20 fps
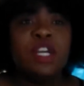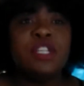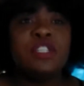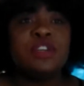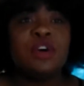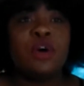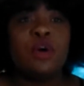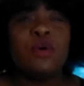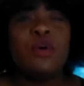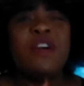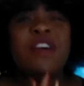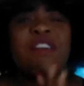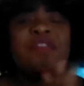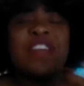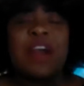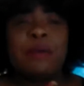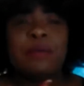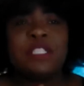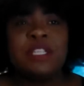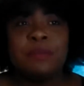So
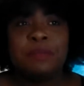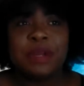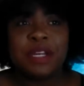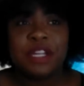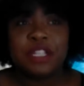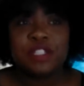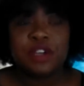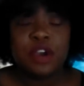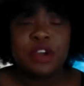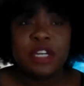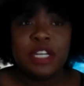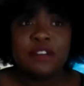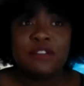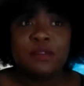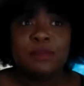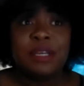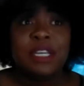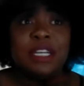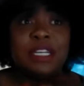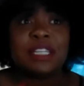that was a bit disheartening
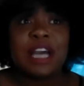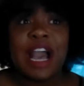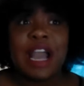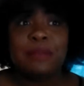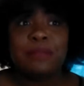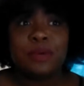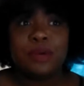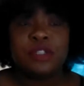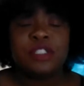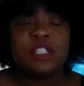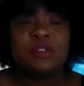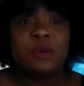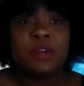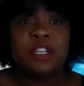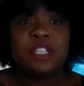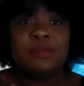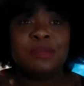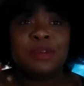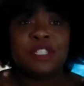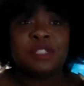for me, because I personally
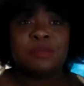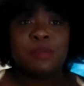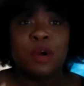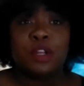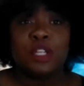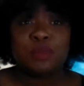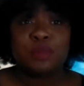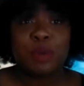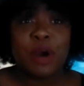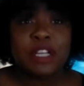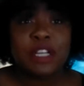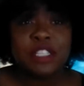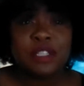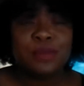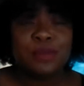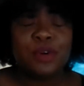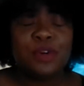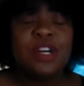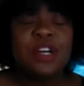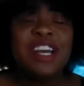wanted to be as small as
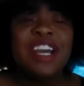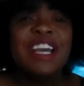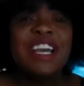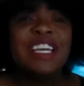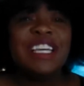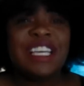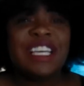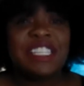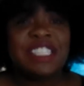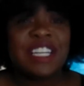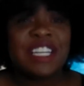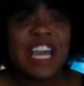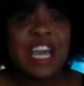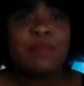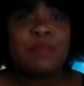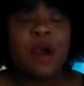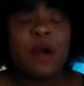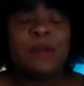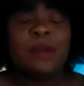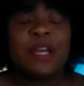possible. He said
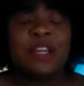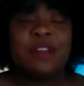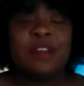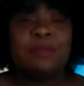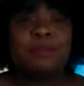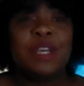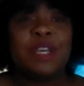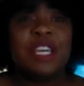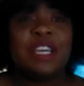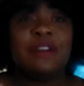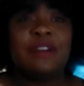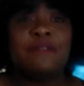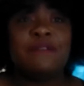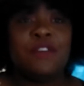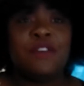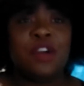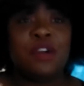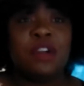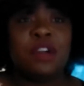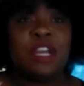I'd probably end up being a
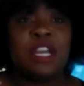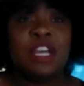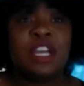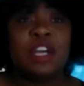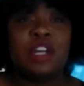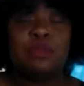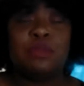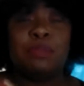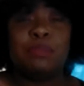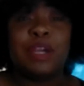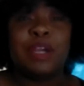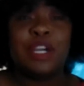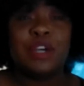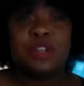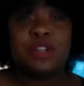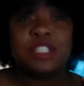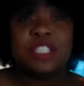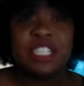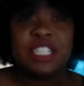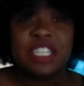very
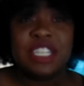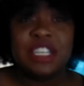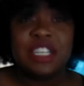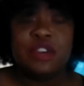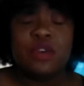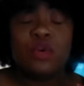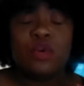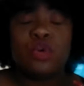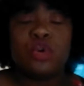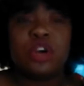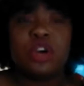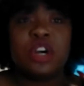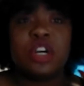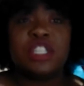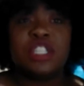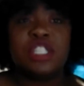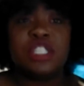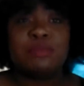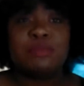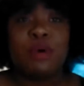bigger D or
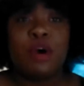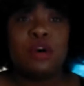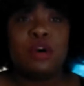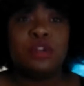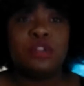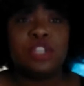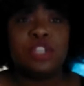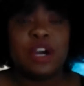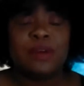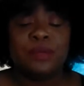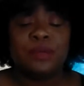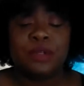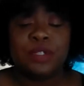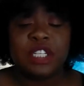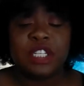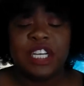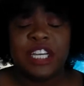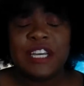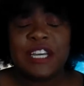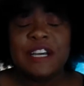a small double
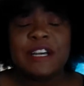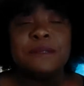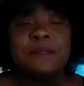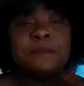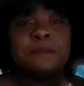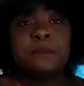D.